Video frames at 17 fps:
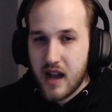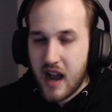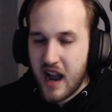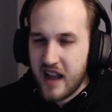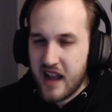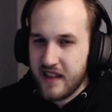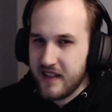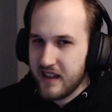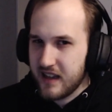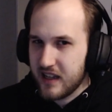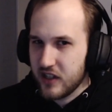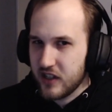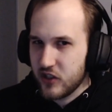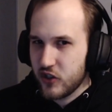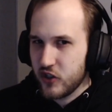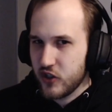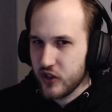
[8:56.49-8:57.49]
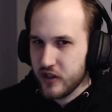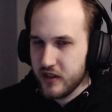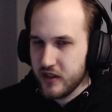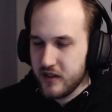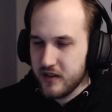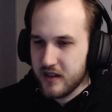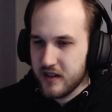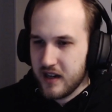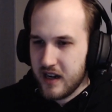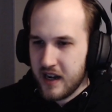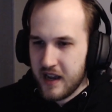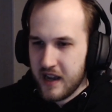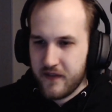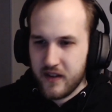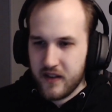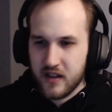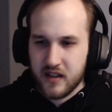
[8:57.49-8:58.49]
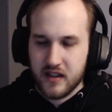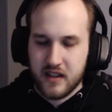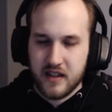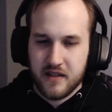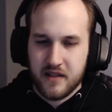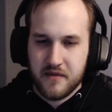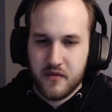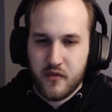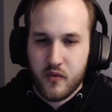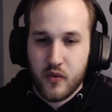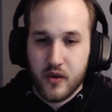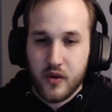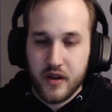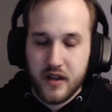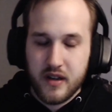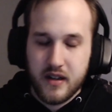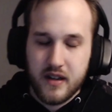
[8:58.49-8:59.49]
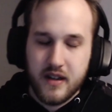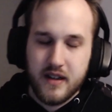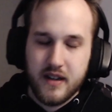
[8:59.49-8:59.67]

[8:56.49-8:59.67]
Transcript: I think it should. I feel it would.